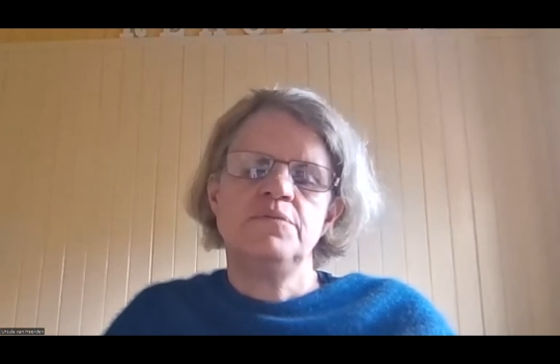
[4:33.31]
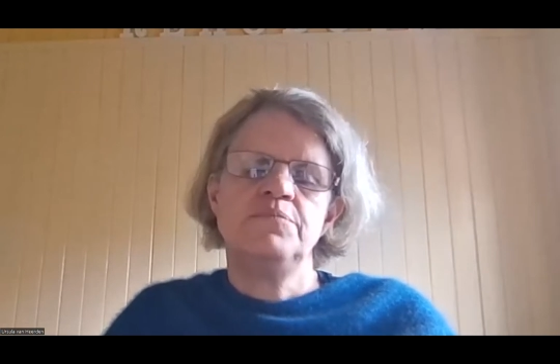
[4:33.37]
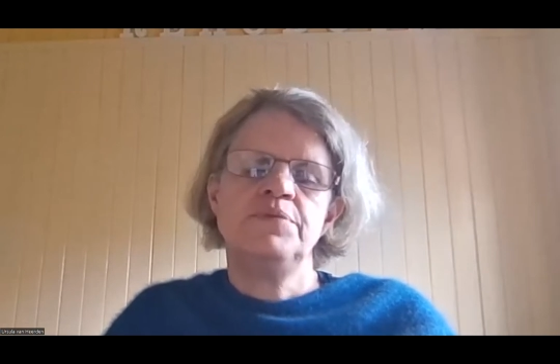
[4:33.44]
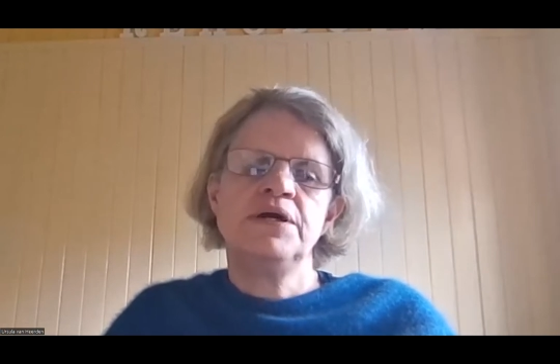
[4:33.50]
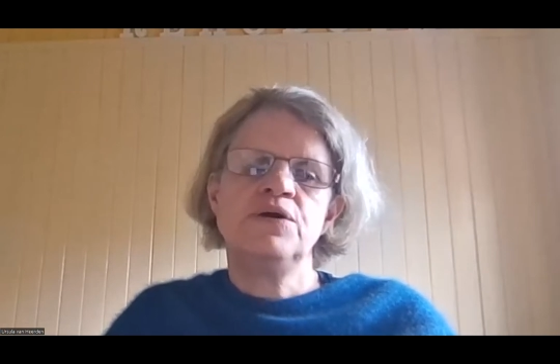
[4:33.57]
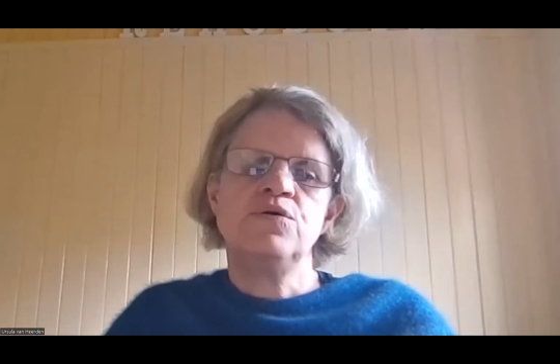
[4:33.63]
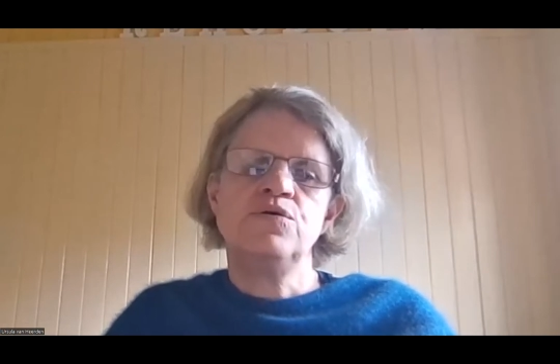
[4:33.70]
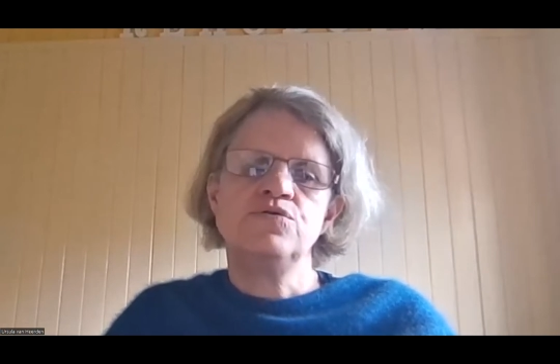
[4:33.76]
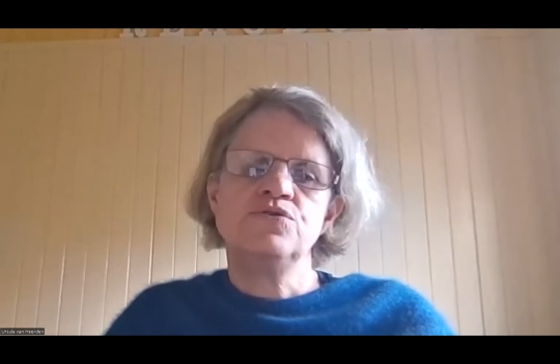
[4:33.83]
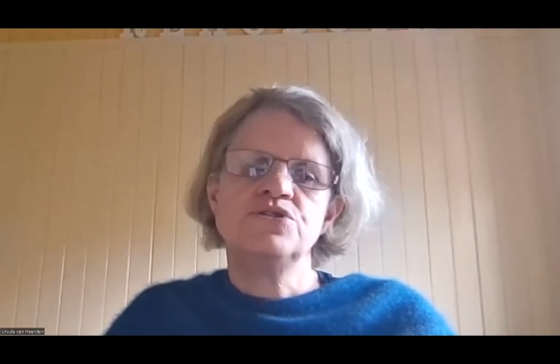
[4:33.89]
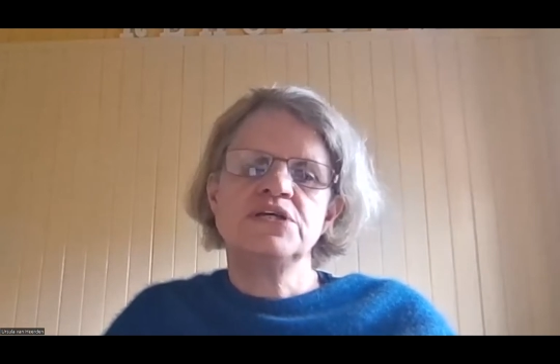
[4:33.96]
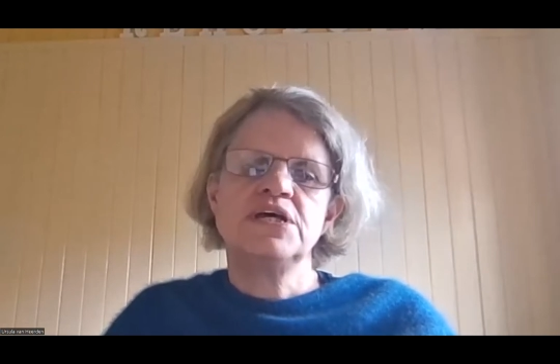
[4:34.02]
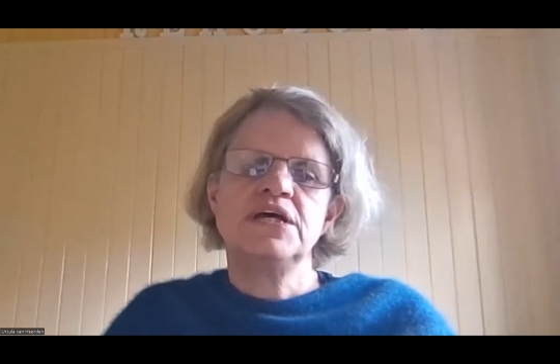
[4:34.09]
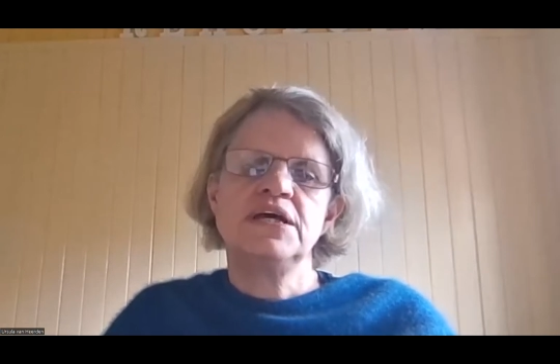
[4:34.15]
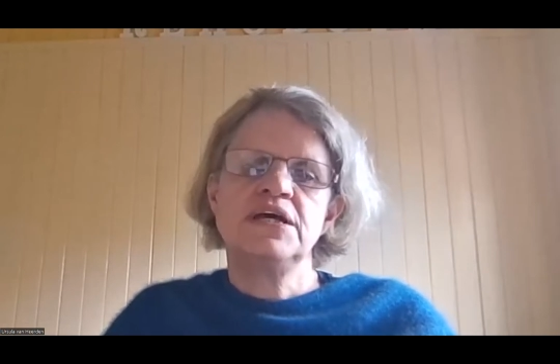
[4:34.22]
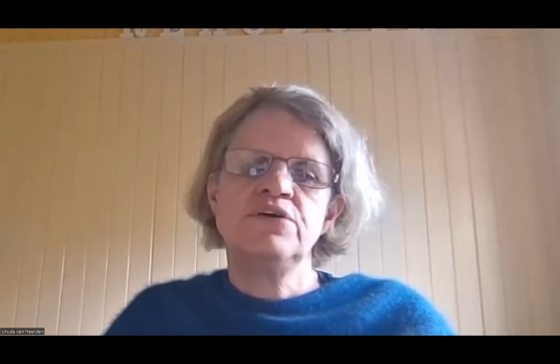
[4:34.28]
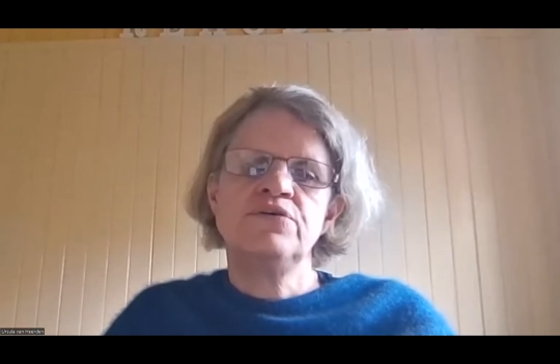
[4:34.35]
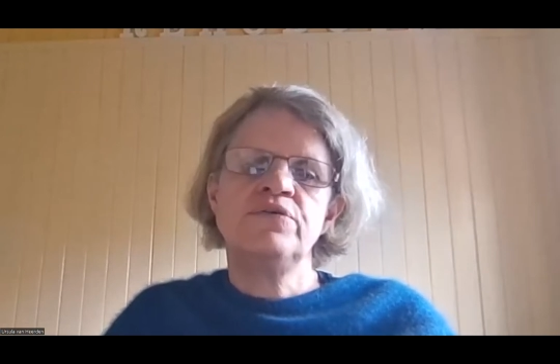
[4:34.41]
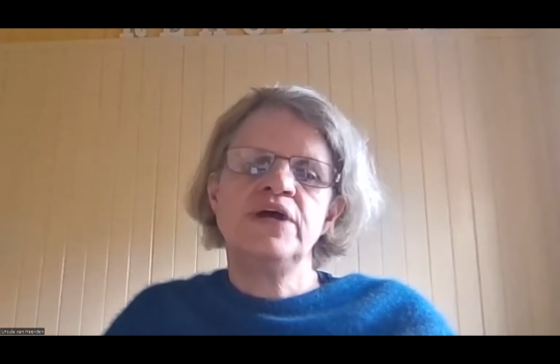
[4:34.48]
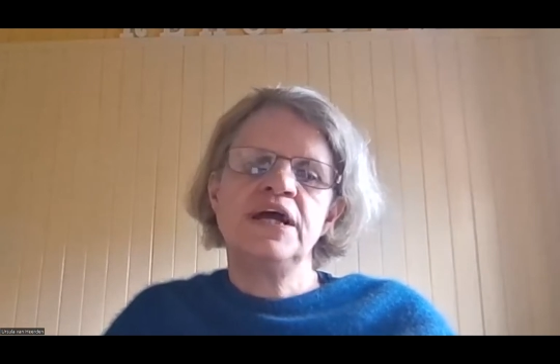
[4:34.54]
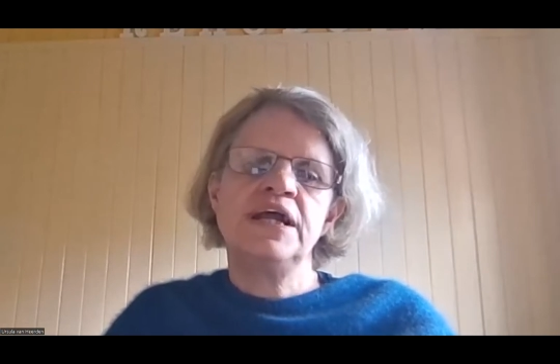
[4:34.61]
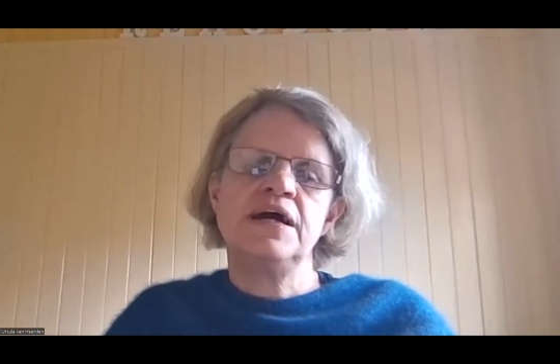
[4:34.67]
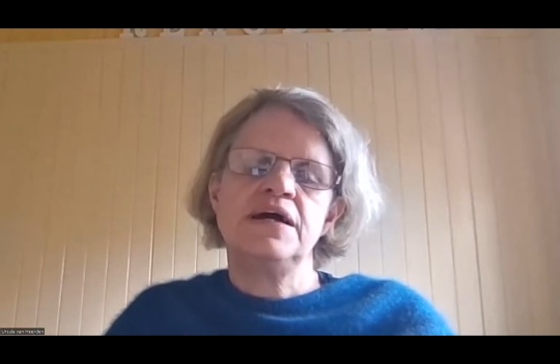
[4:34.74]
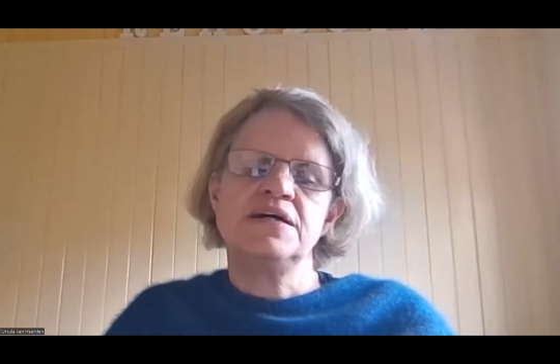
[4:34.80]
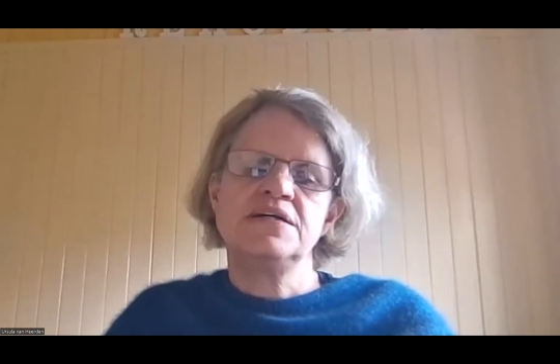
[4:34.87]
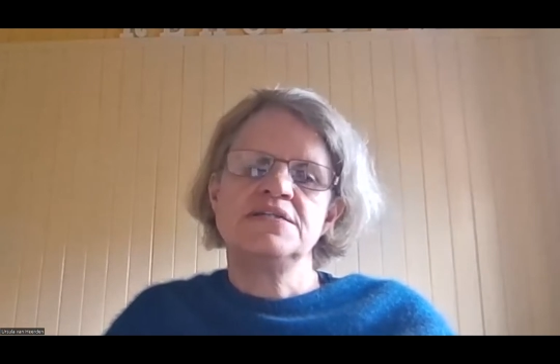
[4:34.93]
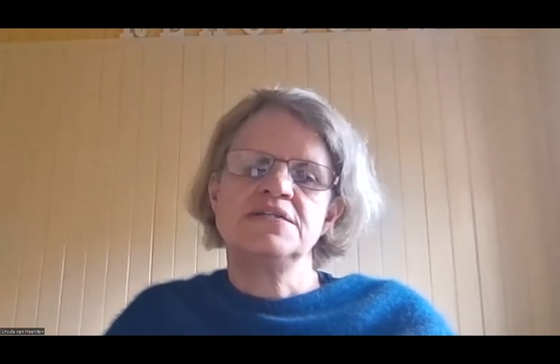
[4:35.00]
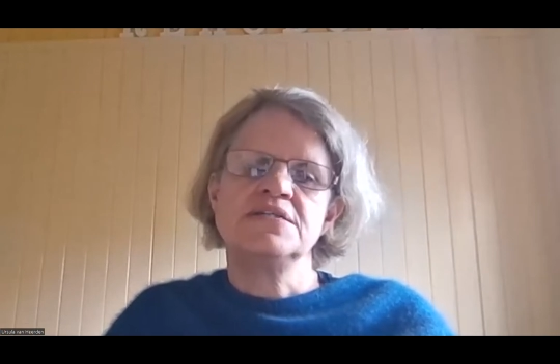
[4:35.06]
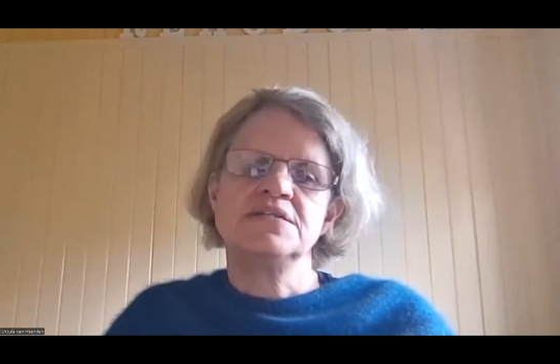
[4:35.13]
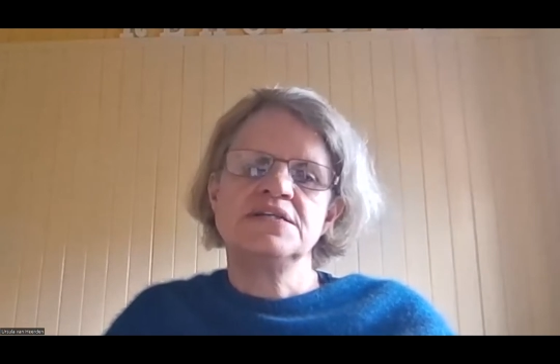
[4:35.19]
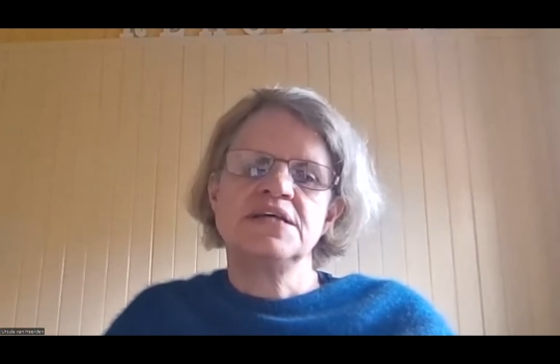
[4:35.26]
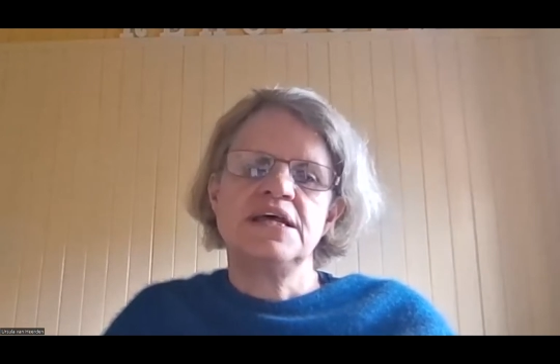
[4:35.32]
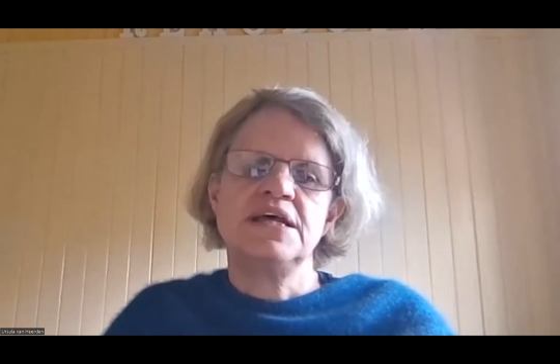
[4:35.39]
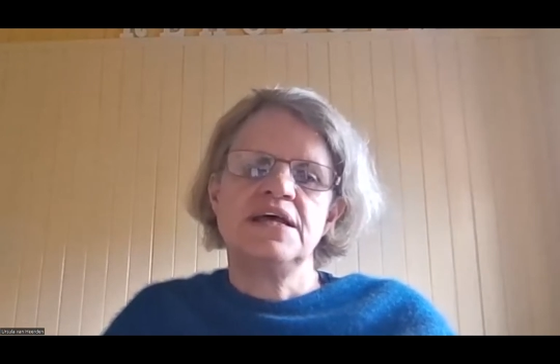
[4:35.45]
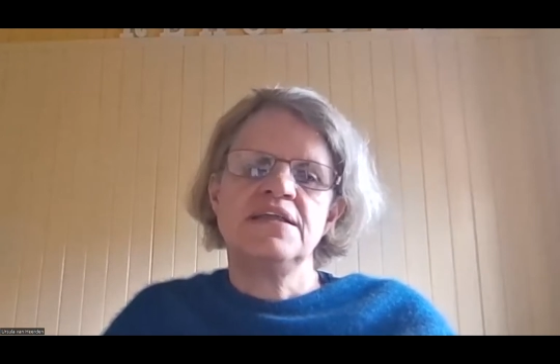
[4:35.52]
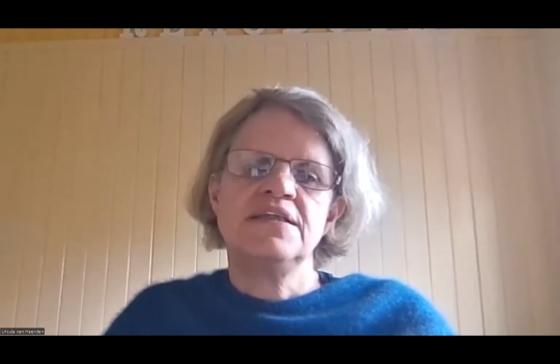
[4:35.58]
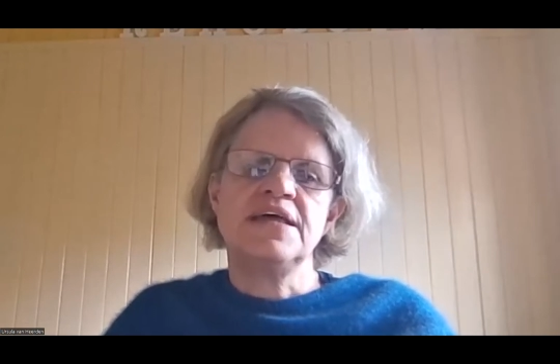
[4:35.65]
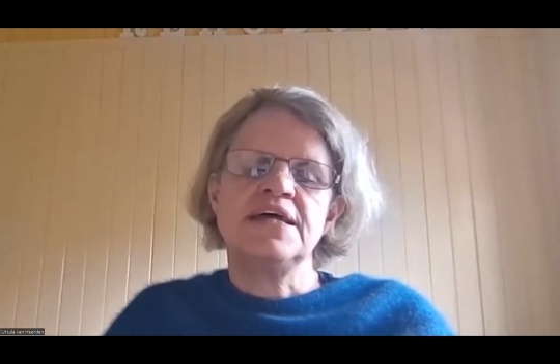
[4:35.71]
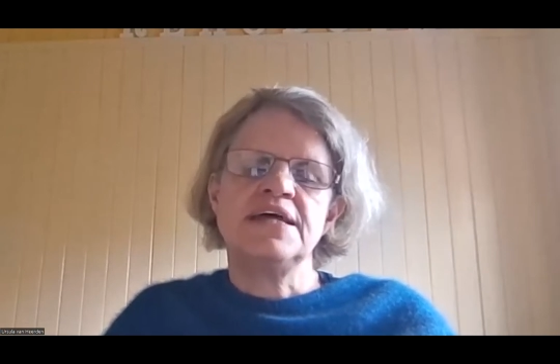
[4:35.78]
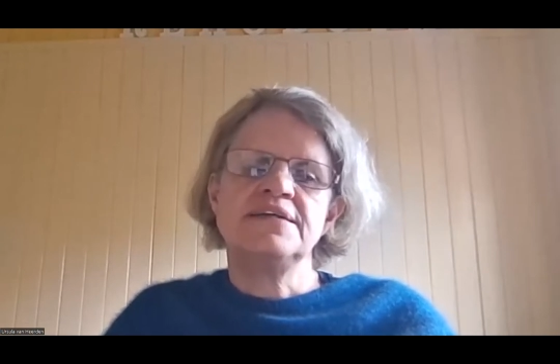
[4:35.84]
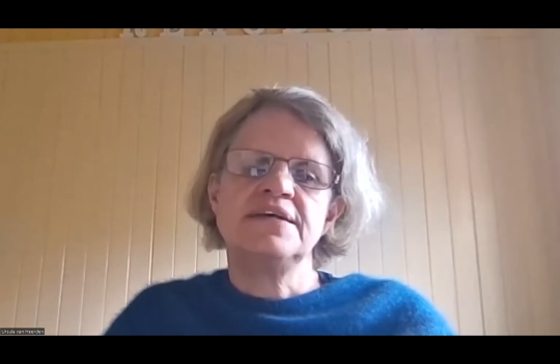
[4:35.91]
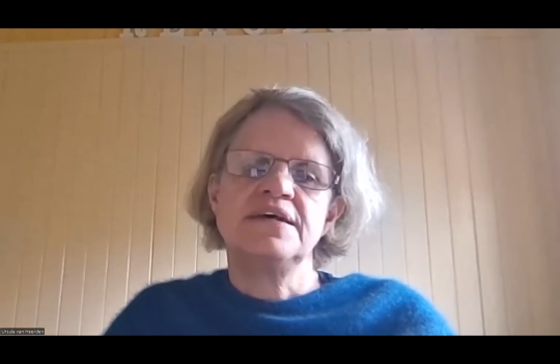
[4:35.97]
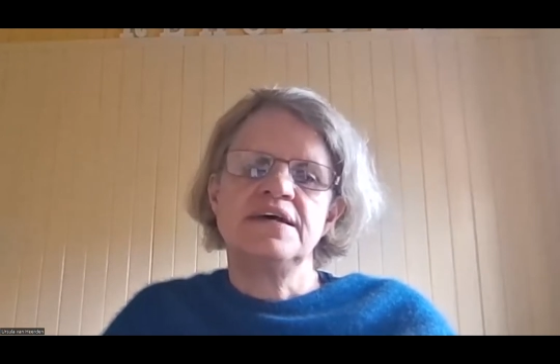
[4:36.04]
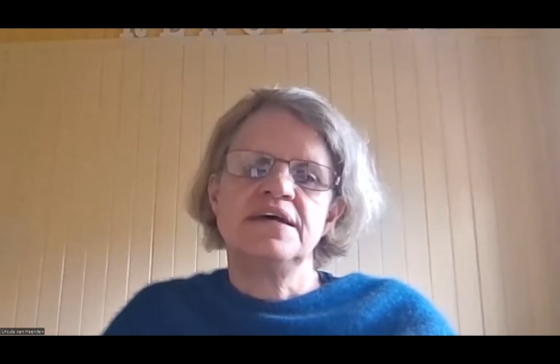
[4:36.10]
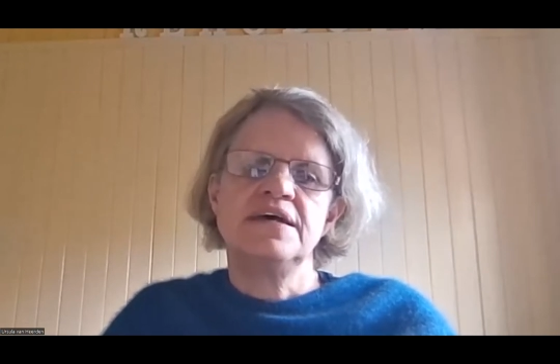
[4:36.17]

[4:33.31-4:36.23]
because he realizes that